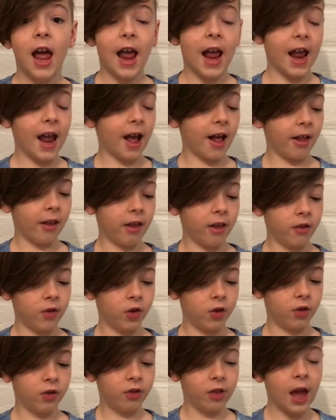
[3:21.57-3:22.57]

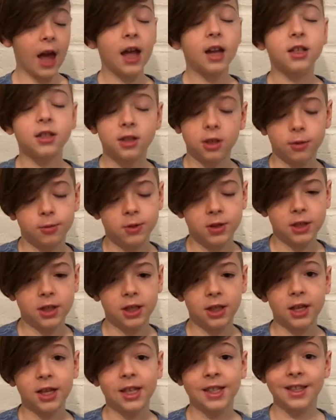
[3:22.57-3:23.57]
And that
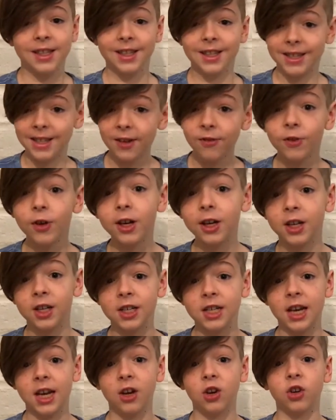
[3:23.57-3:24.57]
substance in the different
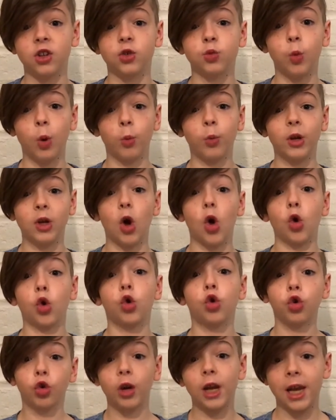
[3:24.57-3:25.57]
container is what we call
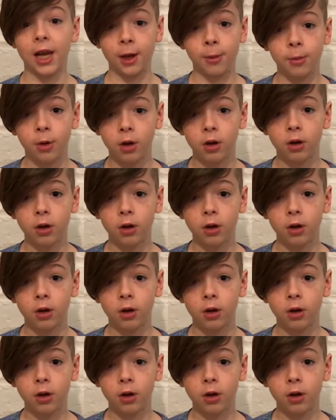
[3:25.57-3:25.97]
cream.